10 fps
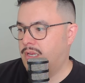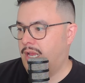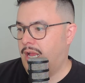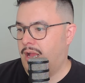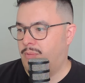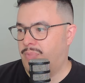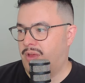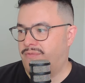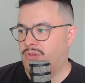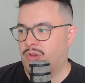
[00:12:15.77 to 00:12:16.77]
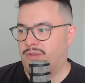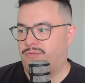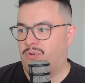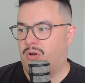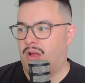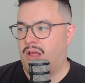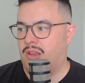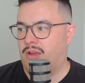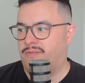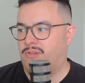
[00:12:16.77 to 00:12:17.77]
But if you're looking for a
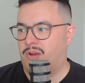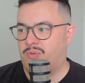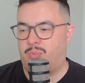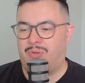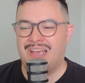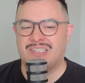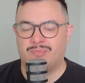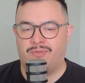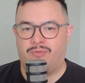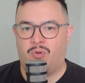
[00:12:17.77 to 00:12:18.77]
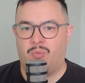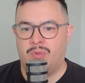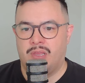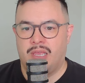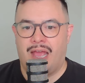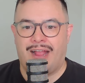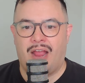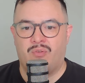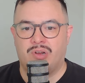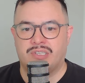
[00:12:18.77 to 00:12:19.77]
like-for-like replacement for him, I
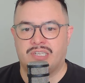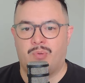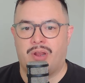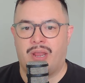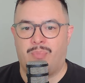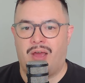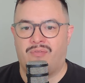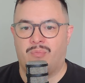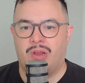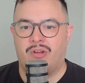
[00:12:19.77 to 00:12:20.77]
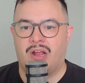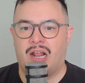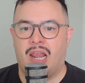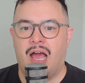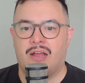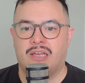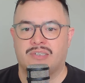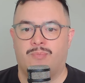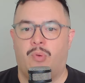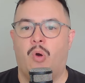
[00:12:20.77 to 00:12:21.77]
can't really see one apart from Aaron Clark
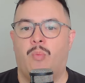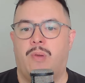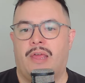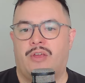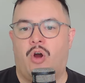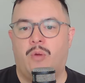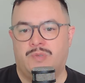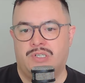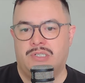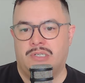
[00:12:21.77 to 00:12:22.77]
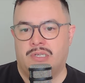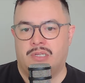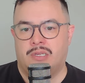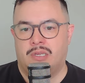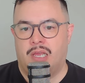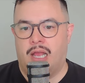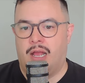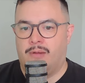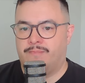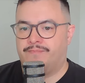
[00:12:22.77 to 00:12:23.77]
as a ball-playing option.
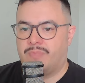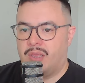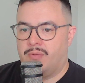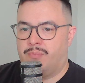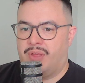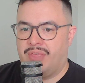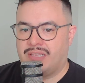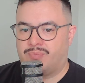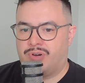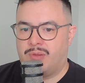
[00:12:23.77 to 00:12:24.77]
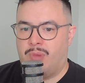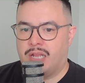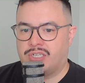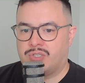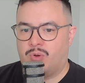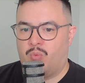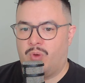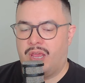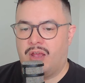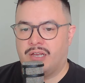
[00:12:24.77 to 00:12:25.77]
But that's pretty much
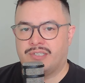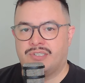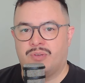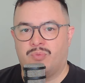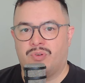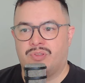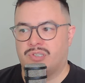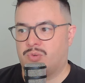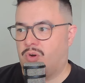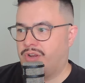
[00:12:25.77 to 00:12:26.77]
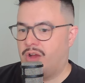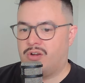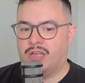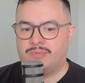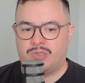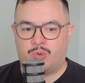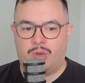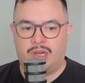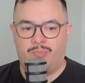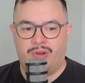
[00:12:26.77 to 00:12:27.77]
where I sit with the squad. Now, guys, I'm just going to
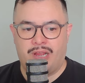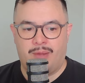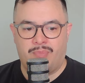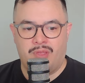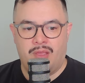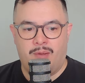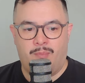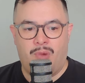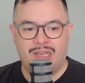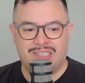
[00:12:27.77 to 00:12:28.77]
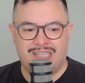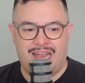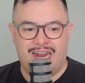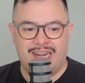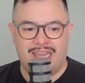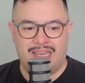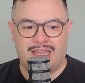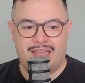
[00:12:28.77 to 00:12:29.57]
quickly bring up my starting